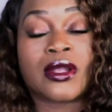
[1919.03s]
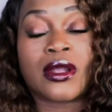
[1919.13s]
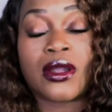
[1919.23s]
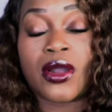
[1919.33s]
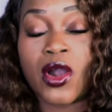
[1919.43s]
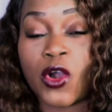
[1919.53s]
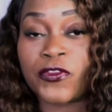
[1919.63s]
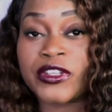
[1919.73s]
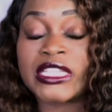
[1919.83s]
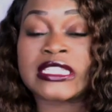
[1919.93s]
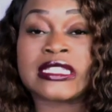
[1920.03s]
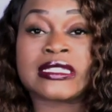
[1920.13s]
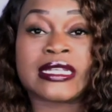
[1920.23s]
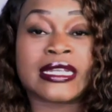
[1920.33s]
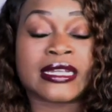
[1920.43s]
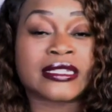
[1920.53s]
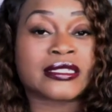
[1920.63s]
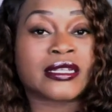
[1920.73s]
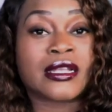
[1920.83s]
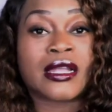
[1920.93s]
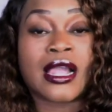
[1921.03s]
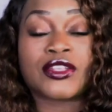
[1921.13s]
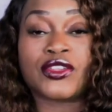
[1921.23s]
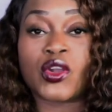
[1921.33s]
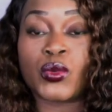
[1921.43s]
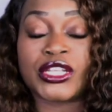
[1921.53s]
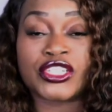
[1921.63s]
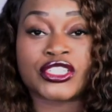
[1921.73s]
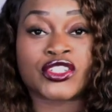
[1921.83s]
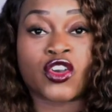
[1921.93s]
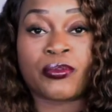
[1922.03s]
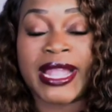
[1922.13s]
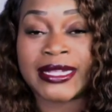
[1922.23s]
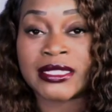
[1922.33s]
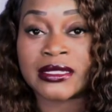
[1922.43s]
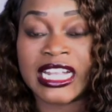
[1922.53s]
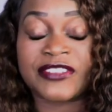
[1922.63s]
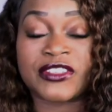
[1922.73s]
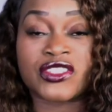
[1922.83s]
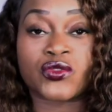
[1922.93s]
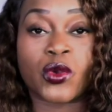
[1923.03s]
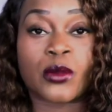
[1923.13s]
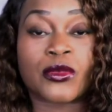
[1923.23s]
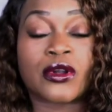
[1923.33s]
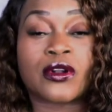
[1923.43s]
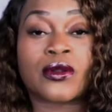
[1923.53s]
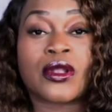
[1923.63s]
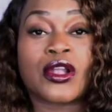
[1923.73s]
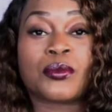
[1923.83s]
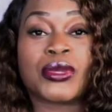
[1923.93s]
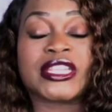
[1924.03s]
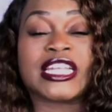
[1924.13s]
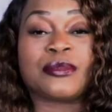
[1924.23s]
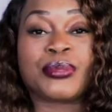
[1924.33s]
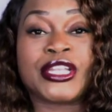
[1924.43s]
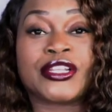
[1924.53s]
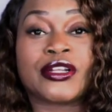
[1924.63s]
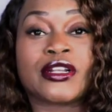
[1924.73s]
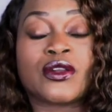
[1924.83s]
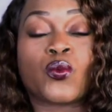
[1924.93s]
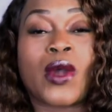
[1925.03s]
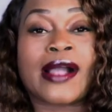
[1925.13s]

hopefully this is it. You know, we can just go back to life as normal. But then Peter walks